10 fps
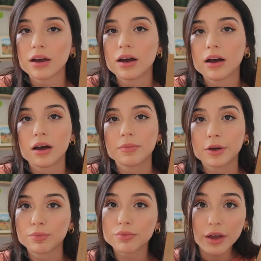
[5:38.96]

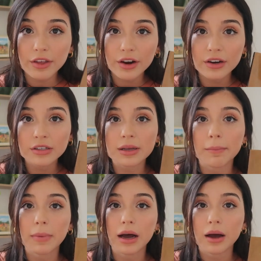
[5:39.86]
They're
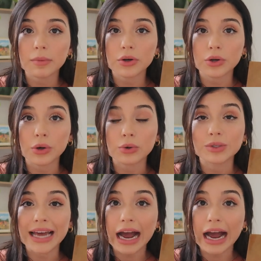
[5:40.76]
brothers. Mom goes